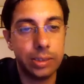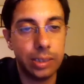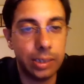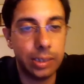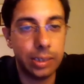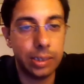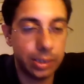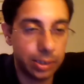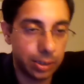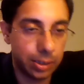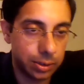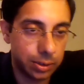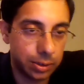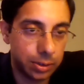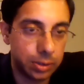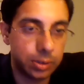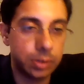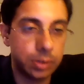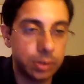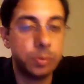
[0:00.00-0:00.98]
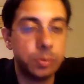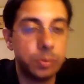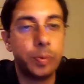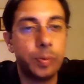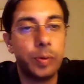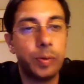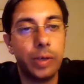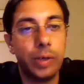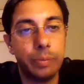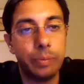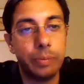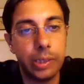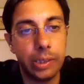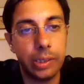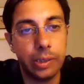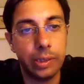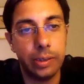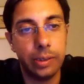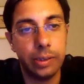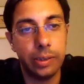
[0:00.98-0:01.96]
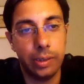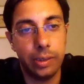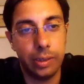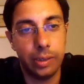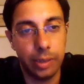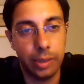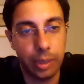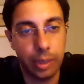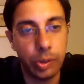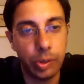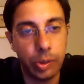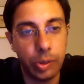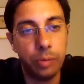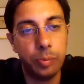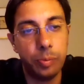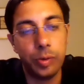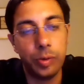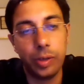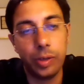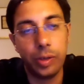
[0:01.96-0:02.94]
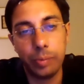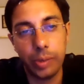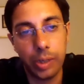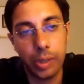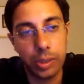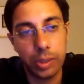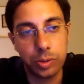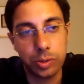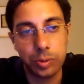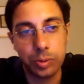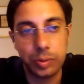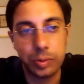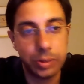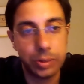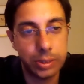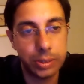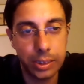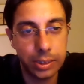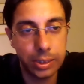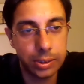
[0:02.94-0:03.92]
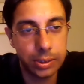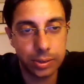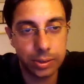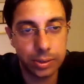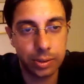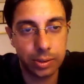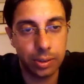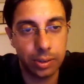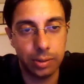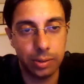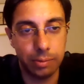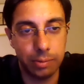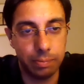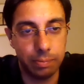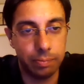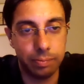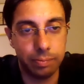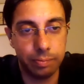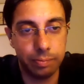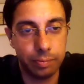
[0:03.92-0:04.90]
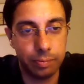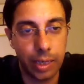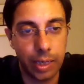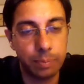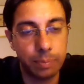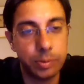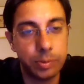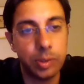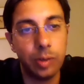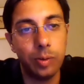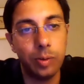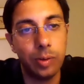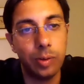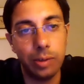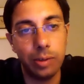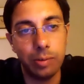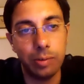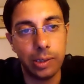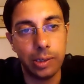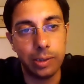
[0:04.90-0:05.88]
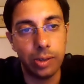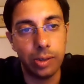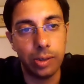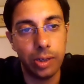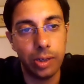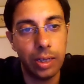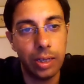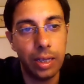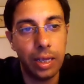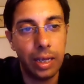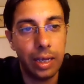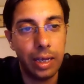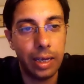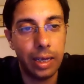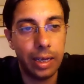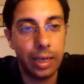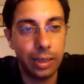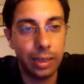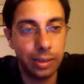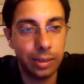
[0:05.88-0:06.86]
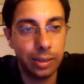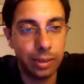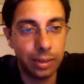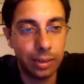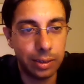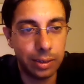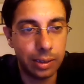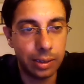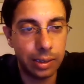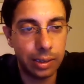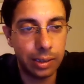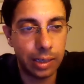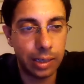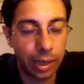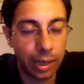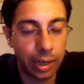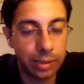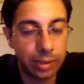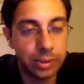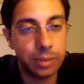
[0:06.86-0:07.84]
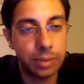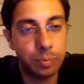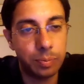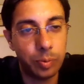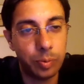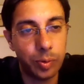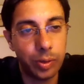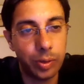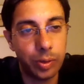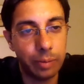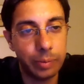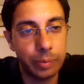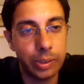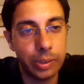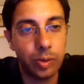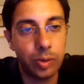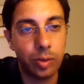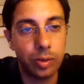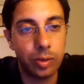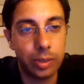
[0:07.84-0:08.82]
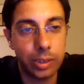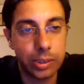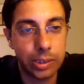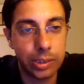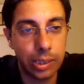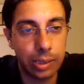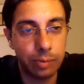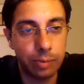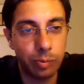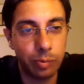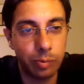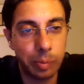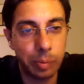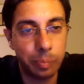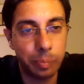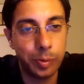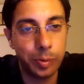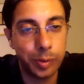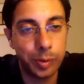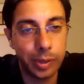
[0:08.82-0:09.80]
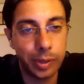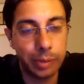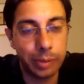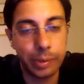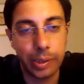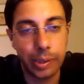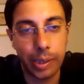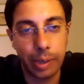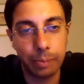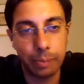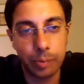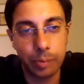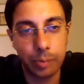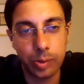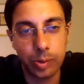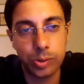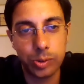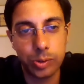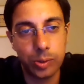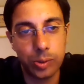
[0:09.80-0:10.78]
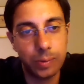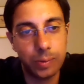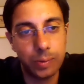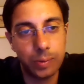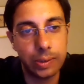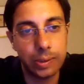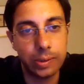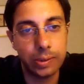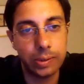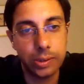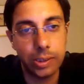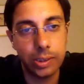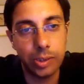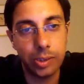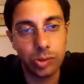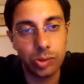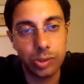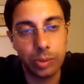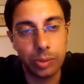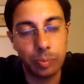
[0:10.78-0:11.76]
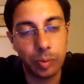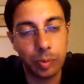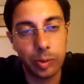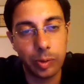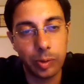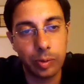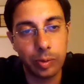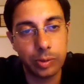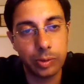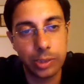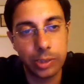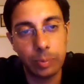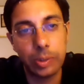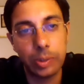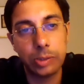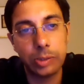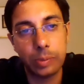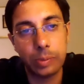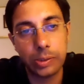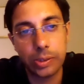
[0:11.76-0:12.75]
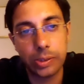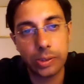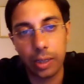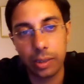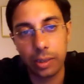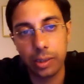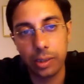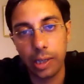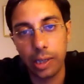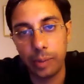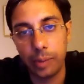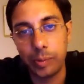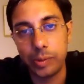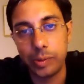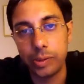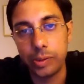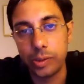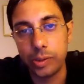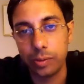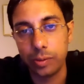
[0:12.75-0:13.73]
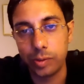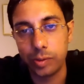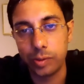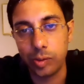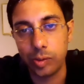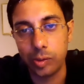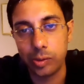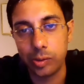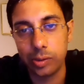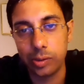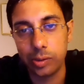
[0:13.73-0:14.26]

like systems programming, embedded programming, and so C is absolutely vital. In the larger programming context like web programming, I'm not sure whether C or C++ are the languages of choice.